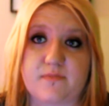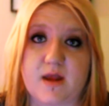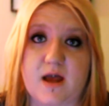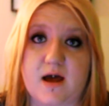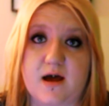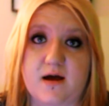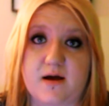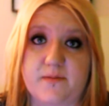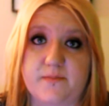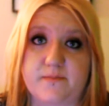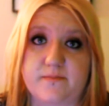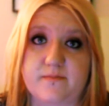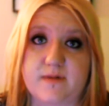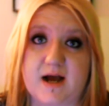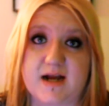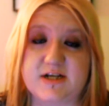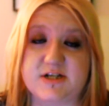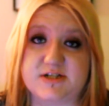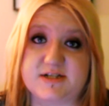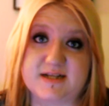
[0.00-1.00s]
I
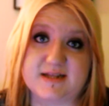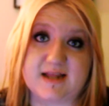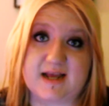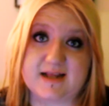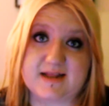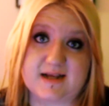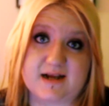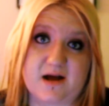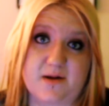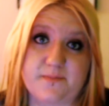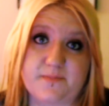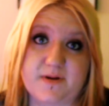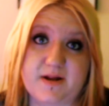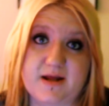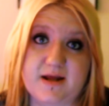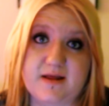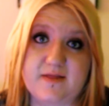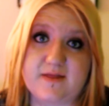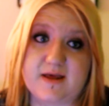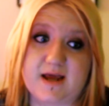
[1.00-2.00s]
just didn't like the
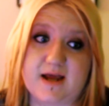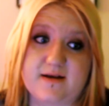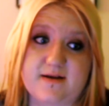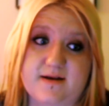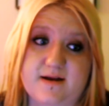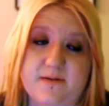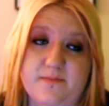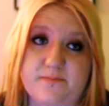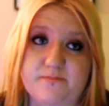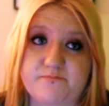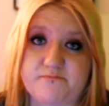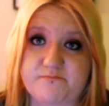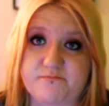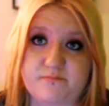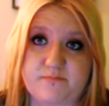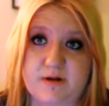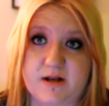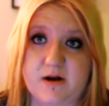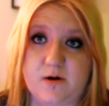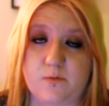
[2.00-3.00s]
company. They ended up,
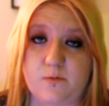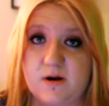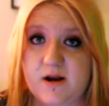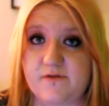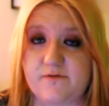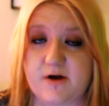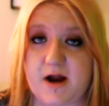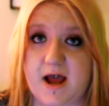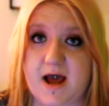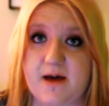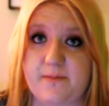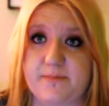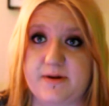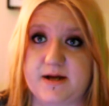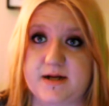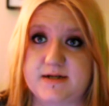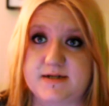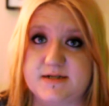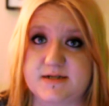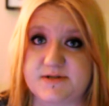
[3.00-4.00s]
whatever
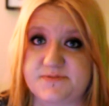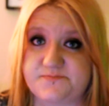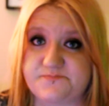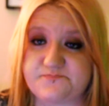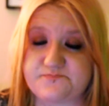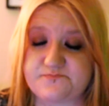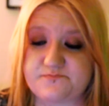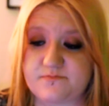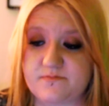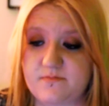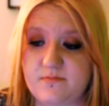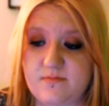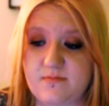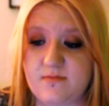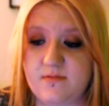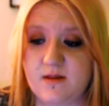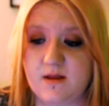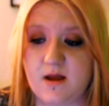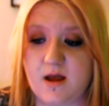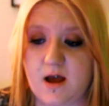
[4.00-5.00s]
happened,
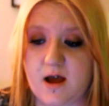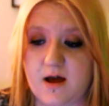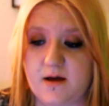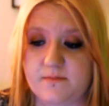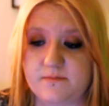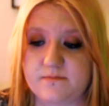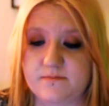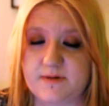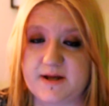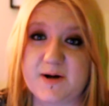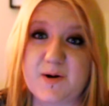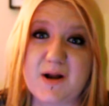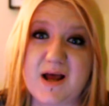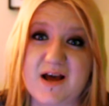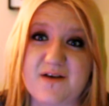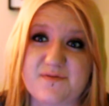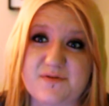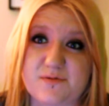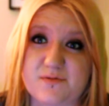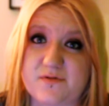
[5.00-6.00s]
you don't
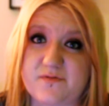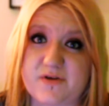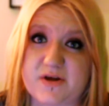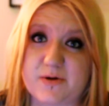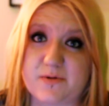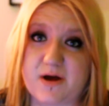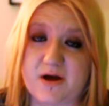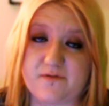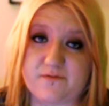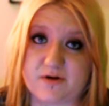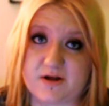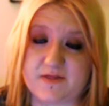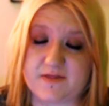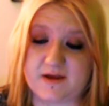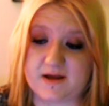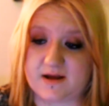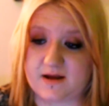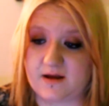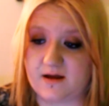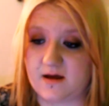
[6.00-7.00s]
have to review
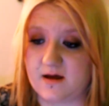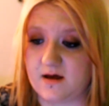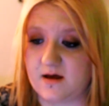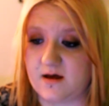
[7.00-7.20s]
everything.